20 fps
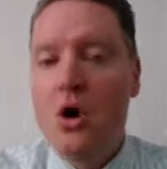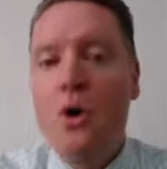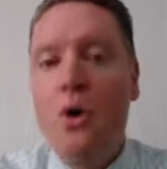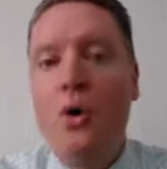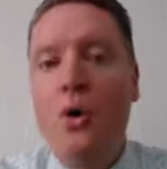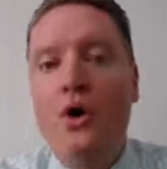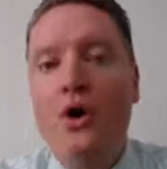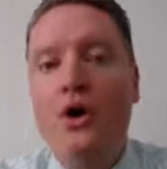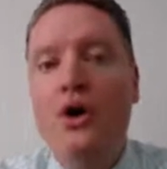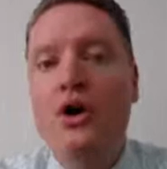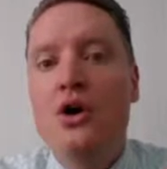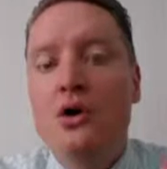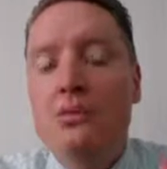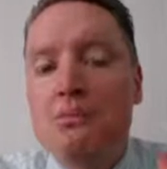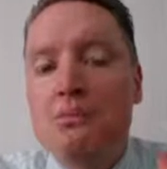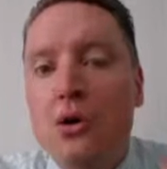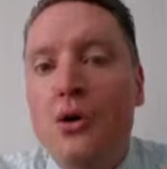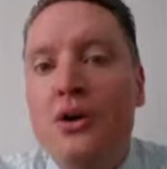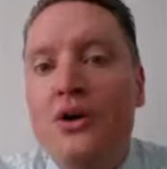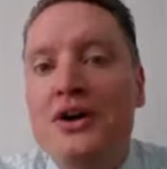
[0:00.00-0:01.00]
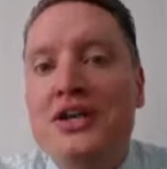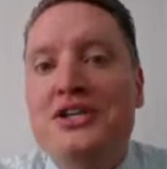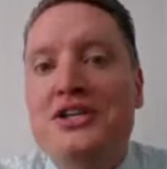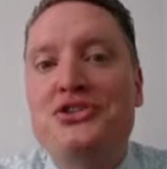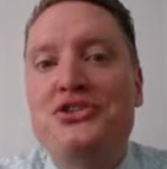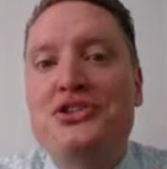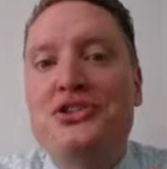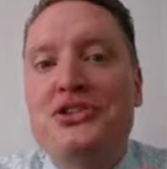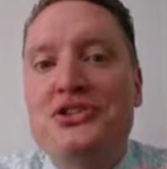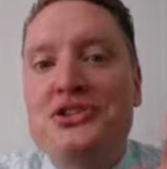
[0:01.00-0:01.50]
Or
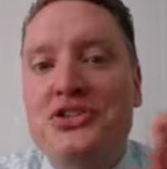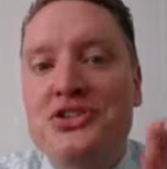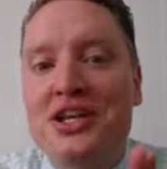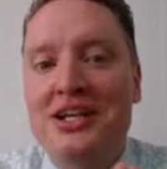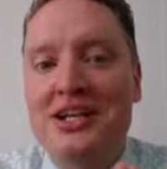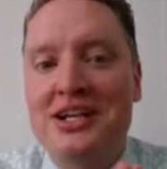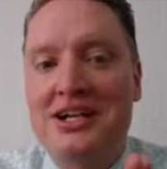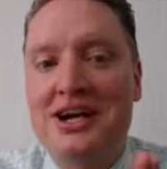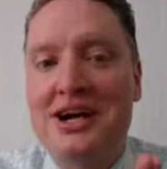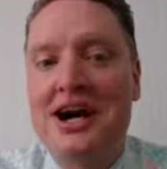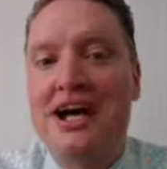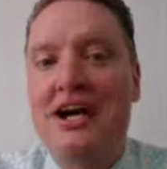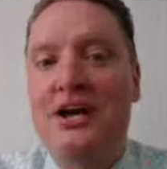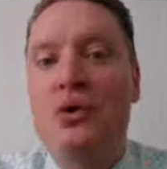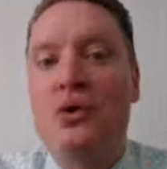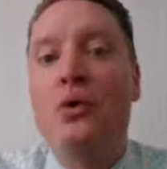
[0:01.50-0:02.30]
porous silicon,